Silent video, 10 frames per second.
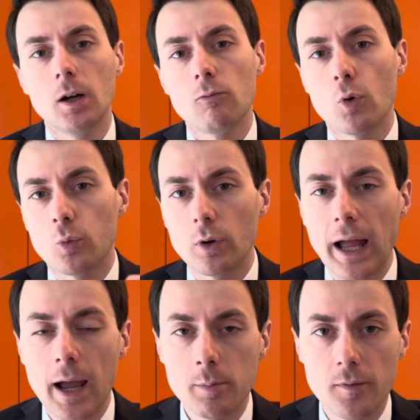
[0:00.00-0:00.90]
What will
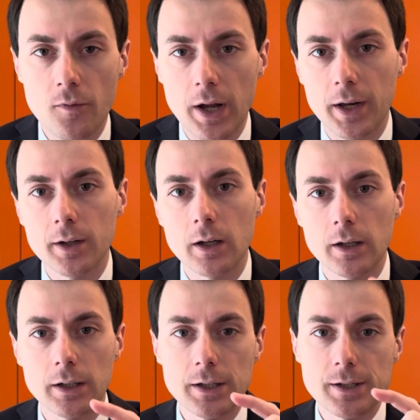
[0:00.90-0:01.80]
happen then
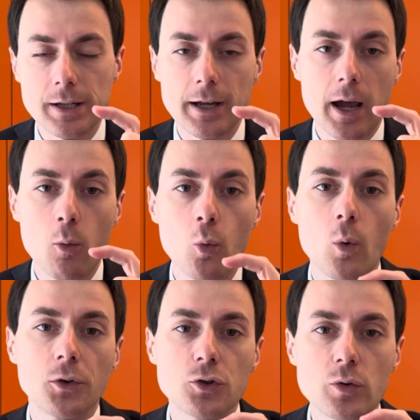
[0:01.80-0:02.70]
is that I will
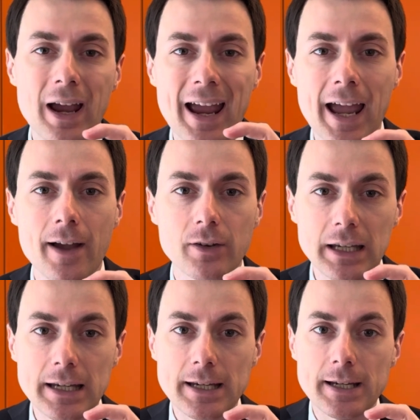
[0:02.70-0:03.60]
want to have
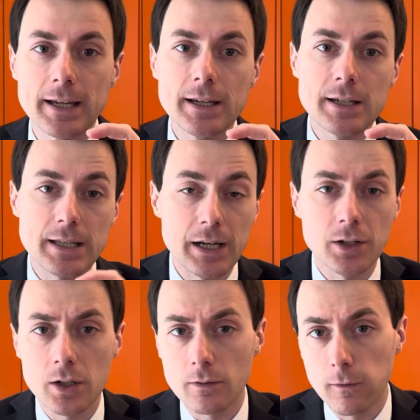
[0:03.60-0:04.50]
a
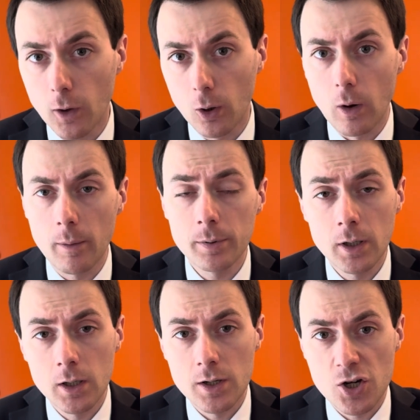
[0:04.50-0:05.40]
standard
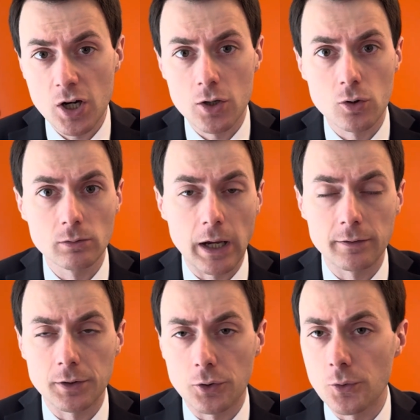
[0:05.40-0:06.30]
follow-up scheduled
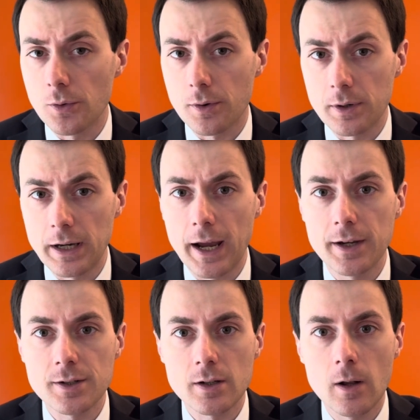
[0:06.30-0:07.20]
after 2-3
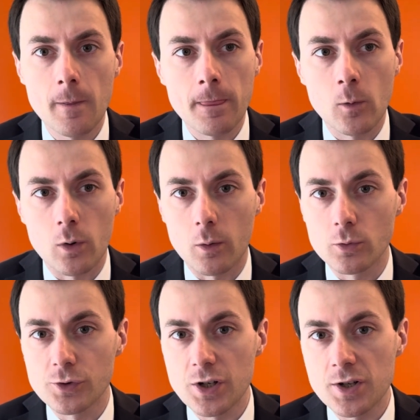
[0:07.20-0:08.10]
days, where I
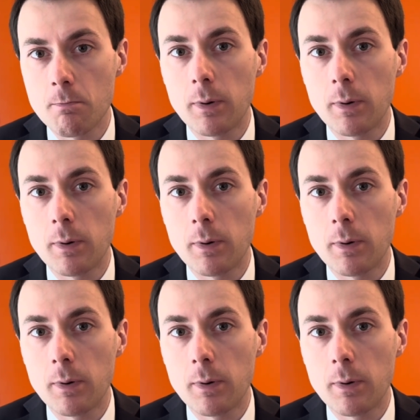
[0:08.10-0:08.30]
will just